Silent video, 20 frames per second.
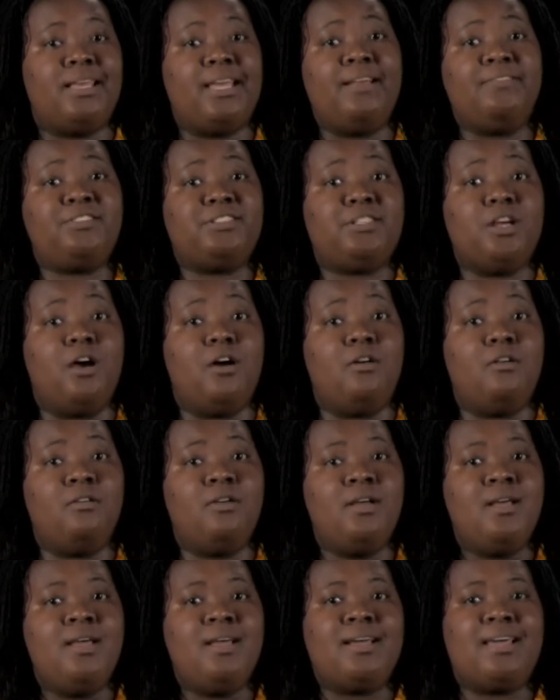If
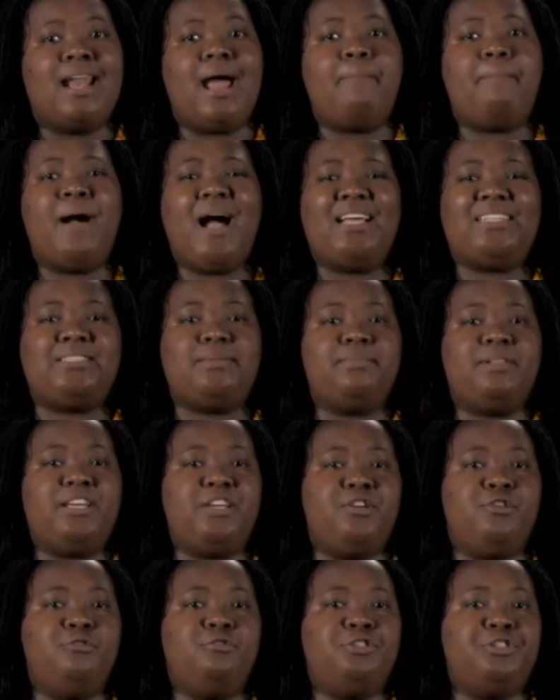so, could I
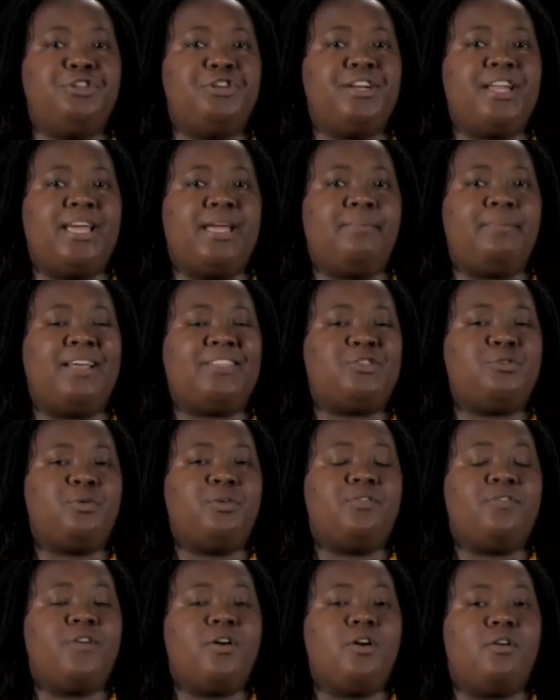possibly use your name as a
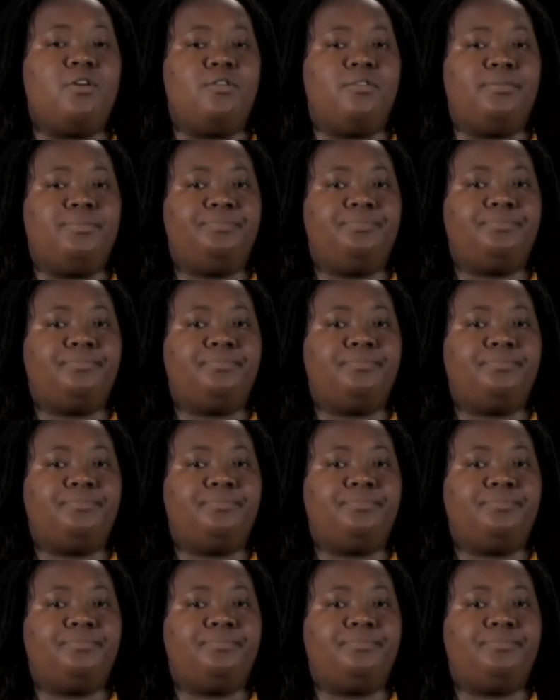referral?